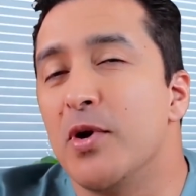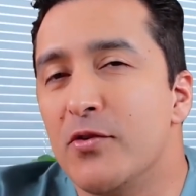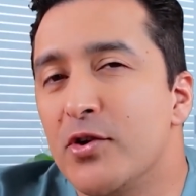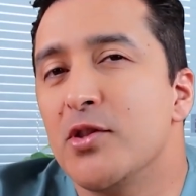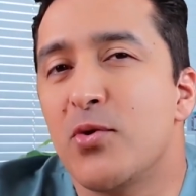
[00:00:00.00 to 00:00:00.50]

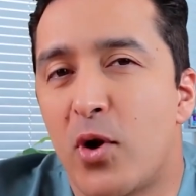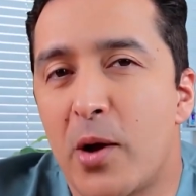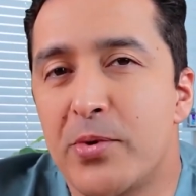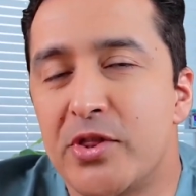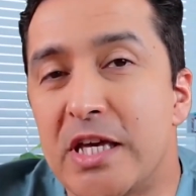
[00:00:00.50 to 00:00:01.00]
Peripheral
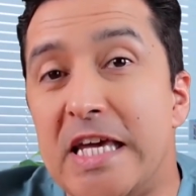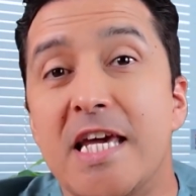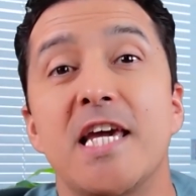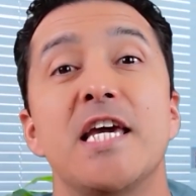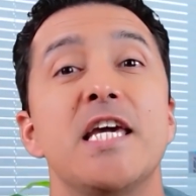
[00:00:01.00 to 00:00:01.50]

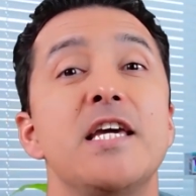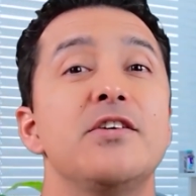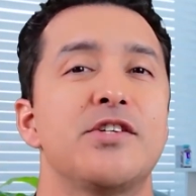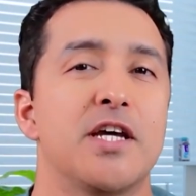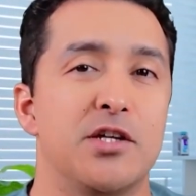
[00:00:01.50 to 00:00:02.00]
neuropathy
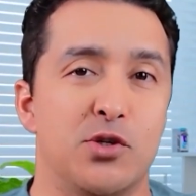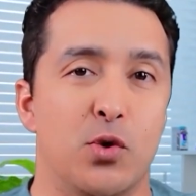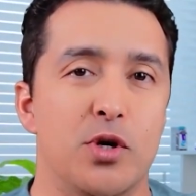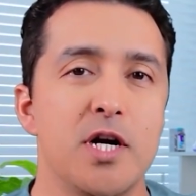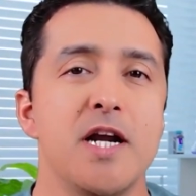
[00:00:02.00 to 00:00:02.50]
is a
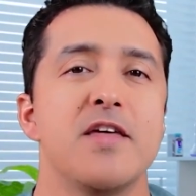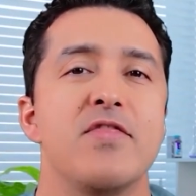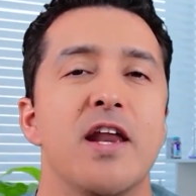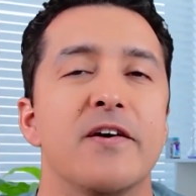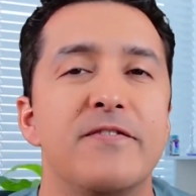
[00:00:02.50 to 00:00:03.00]
disorder
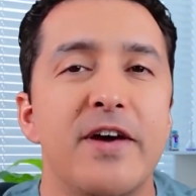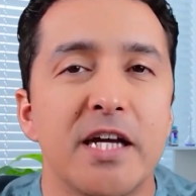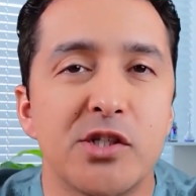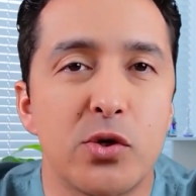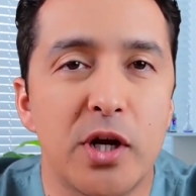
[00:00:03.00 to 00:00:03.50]
that
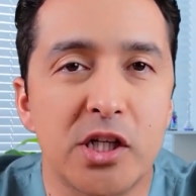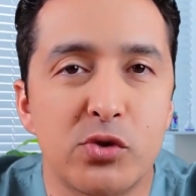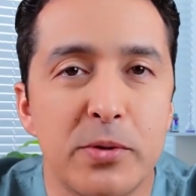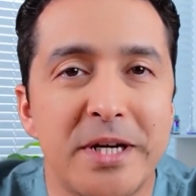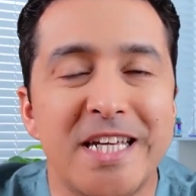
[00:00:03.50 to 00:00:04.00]
affects your
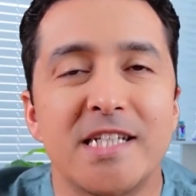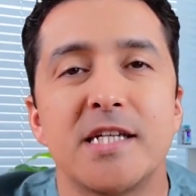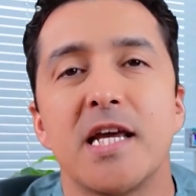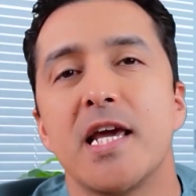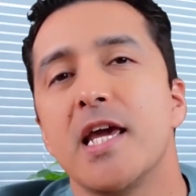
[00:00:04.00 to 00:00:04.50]

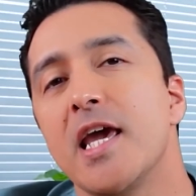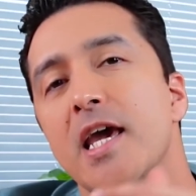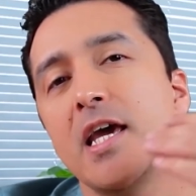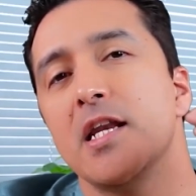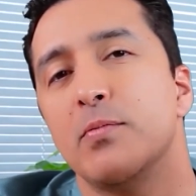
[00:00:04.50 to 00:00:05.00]
extremities
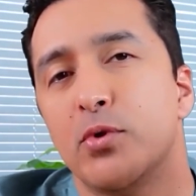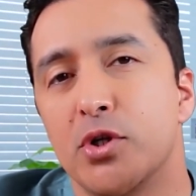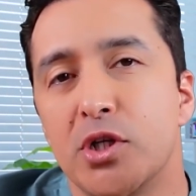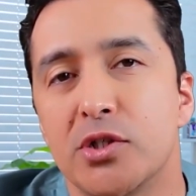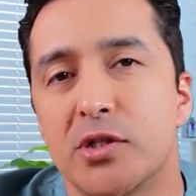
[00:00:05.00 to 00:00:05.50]
and
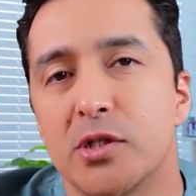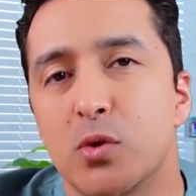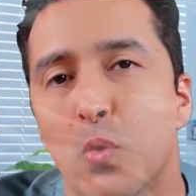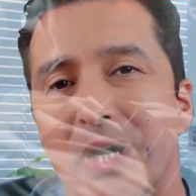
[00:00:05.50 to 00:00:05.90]
produces